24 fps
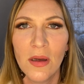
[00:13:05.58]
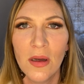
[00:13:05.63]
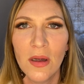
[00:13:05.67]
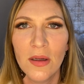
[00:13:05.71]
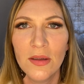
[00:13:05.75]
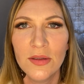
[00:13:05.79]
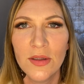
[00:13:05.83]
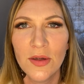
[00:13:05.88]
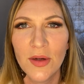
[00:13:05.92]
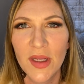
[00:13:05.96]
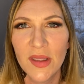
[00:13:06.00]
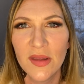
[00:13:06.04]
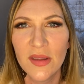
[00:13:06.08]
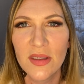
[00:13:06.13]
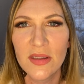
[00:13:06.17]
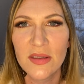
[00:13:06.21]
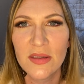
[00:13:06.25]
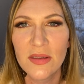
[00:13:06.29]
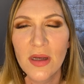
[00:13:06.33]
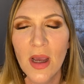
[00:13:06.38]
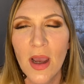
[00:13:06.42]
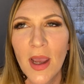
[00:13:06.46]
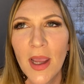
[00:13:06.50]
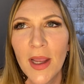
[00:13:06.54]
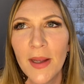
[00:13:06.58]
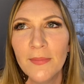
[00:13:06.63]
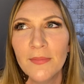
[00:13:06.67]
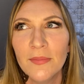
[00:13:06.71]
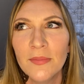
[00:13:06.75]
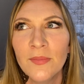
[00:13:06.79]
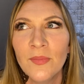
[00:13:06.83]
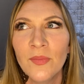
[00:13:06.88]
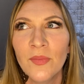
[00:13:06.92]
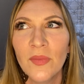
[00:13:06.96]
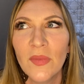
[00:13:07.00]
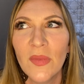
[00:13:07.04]
during this time
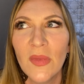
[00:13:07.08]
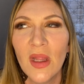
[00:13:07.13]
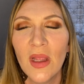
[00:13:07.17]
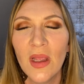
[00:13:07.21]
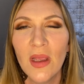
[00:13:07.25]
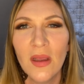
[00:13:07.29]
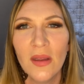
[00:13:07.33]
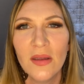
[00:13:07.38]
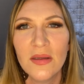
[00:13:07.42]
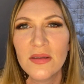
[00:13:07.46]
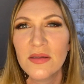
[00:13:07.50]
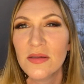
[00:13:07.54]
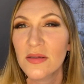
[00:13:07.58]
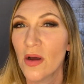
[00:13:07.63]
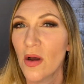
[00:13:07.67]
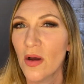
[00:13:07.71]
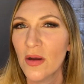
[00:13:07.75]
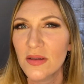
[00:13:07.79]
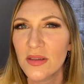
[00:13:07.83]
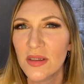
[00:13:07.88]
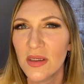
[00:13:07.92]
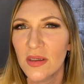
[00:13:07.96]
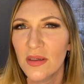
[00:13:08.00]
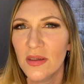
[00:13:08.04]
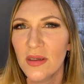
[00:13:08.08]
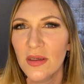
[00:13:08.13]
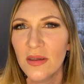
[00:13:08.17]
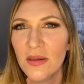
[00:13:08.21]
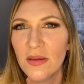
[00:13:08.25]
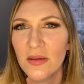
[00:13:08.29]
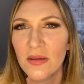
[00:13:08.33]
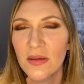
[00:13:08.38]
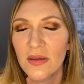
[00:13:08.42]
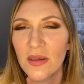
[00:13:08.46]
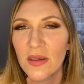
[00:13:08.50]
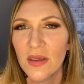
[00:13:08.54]
is taunted
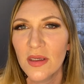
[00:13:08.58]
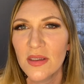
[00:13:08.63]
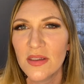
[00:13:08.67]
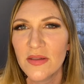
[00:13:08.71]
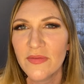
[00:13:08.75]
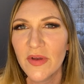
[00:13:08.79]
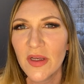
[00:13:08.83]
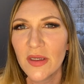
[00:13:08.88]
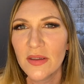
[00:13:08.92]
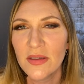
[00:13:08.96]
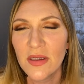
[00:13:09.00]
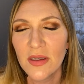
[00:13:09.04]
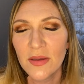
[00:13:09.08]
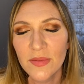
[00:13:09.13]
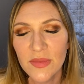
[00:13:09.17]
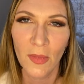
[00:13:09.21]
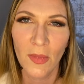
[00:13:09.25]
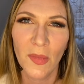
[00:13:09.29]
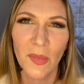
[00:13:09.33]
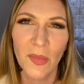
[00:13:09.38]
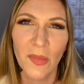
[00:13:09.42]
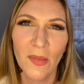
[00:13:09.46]
his victims.